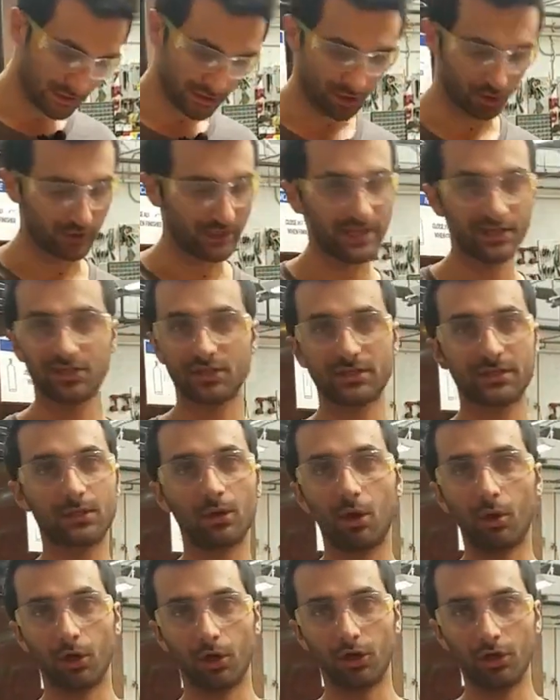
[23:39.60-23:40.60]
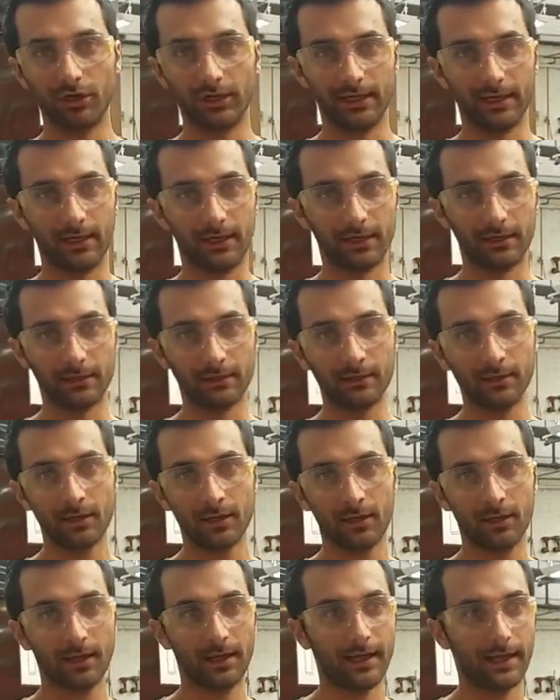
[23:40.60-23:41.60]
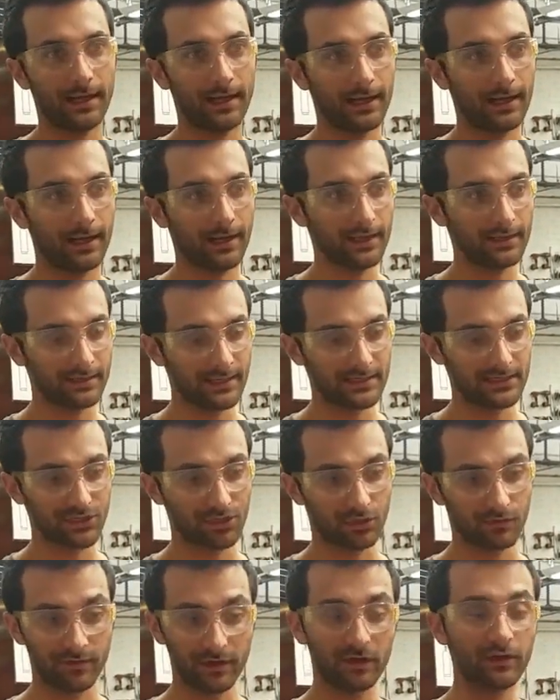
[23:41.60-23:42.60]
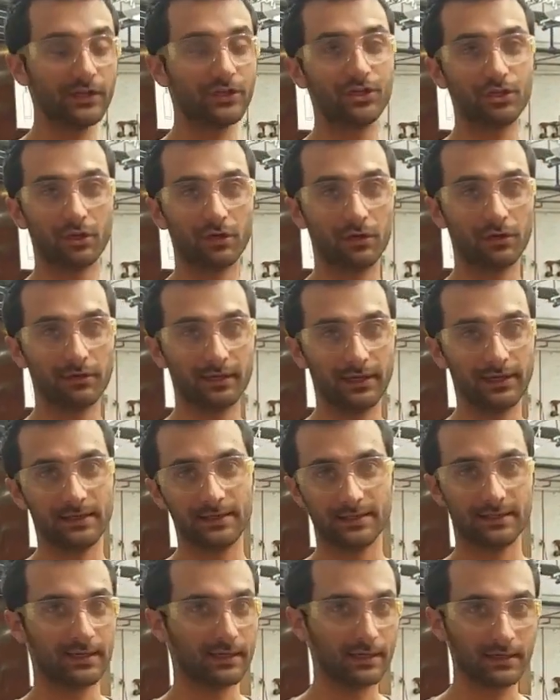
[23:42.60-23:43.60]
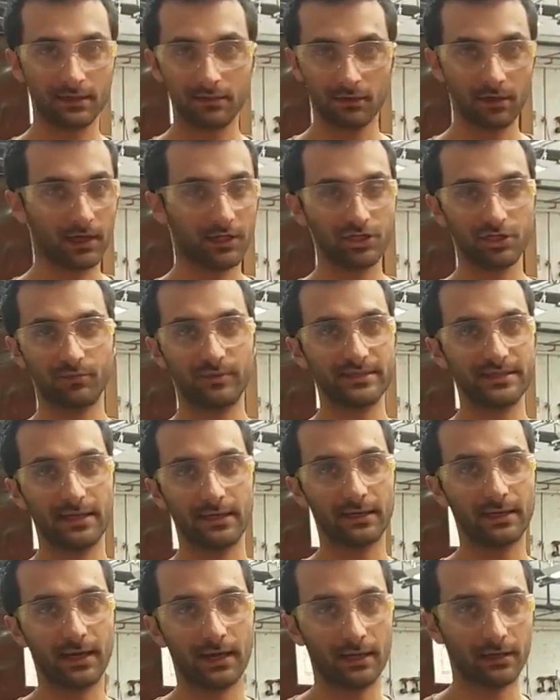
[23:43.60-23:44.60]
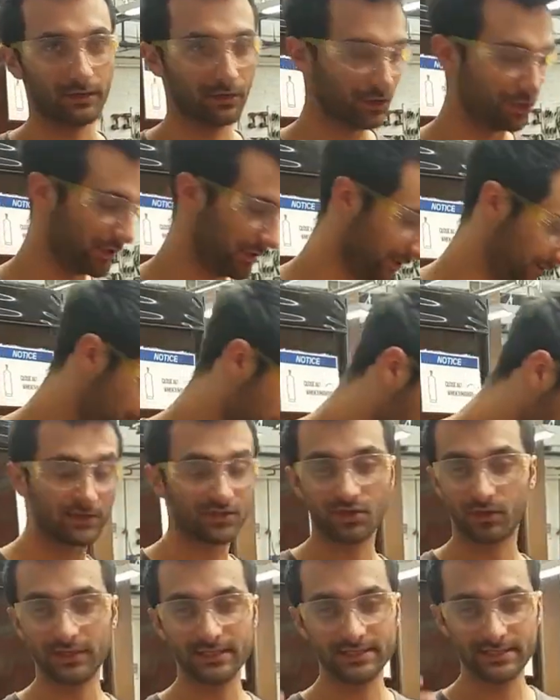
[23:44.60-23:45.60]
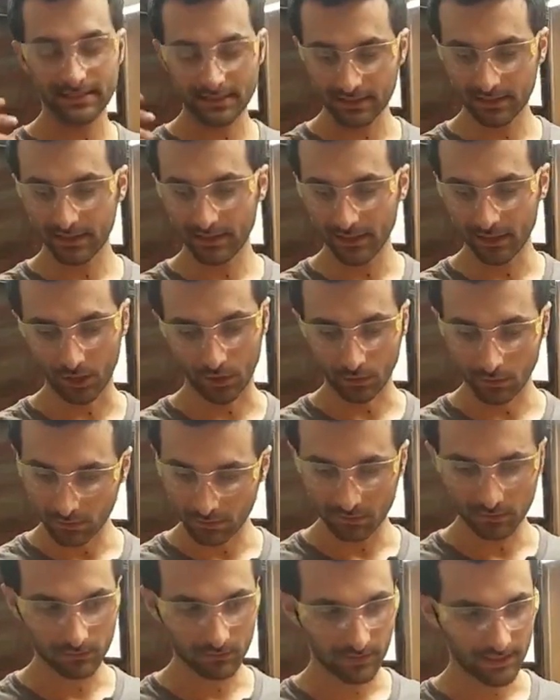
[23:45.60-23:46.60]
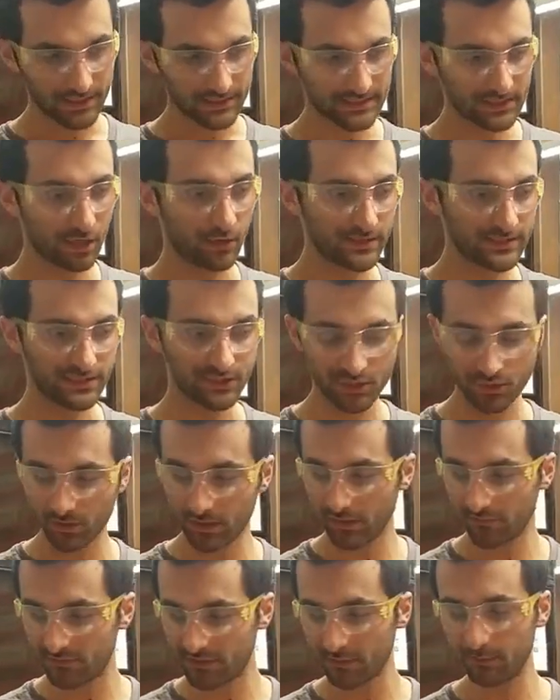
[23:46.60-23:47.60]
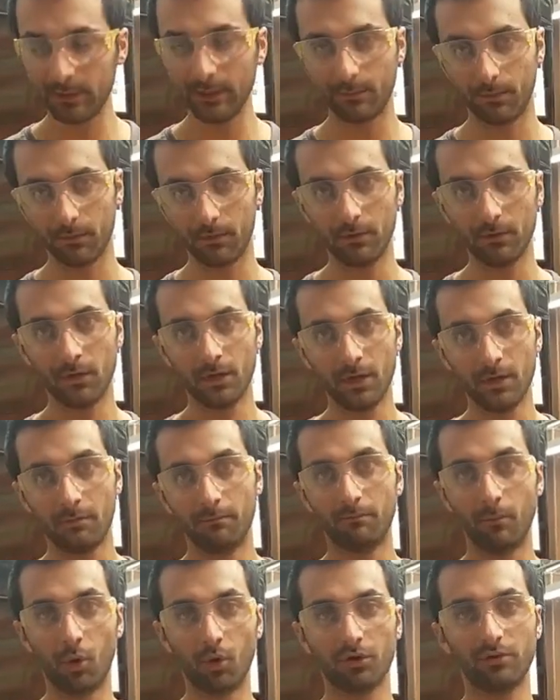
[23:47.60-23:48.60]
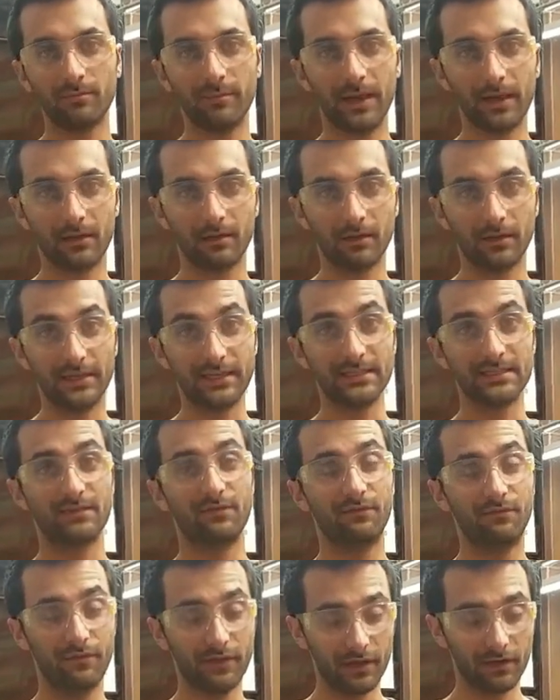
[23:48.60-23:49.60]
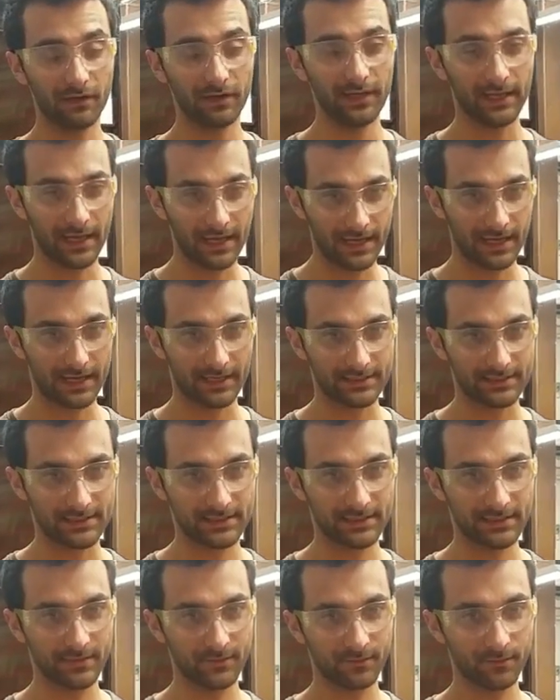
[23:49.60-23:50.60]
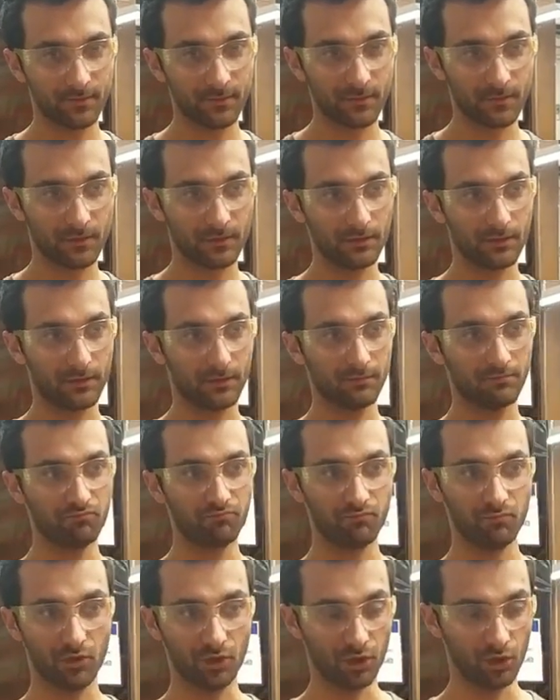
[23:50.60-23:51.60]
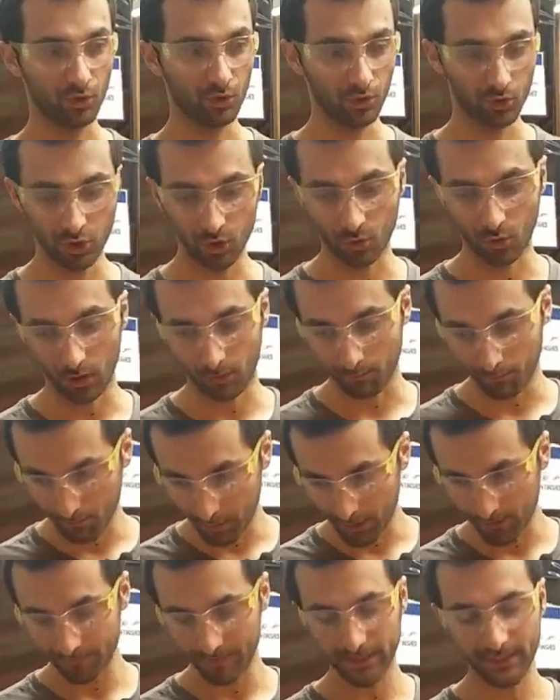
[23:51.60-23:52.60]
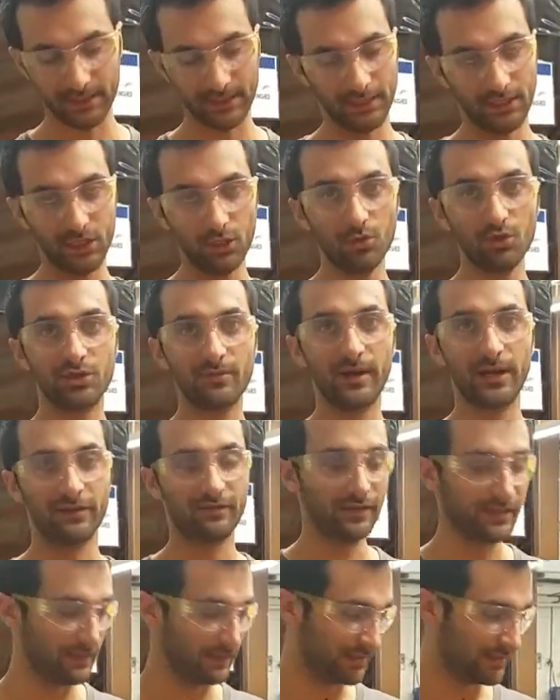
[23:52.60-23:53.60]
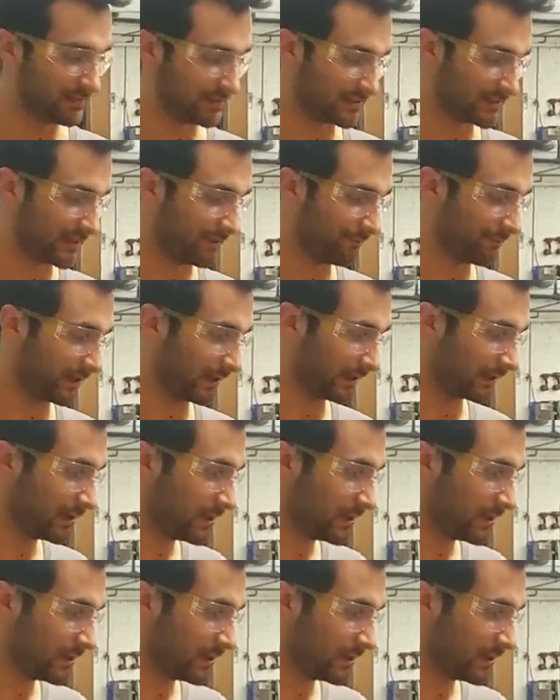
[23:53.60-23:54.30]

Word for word: you know, you can't just throw a hoodie on uh, unless you're very sure that it is a 100% cotton hoodie. So this, you know, isn't always intuitive to people. Molten metal is very hot. You, you are pumping a huge amount of heat into something.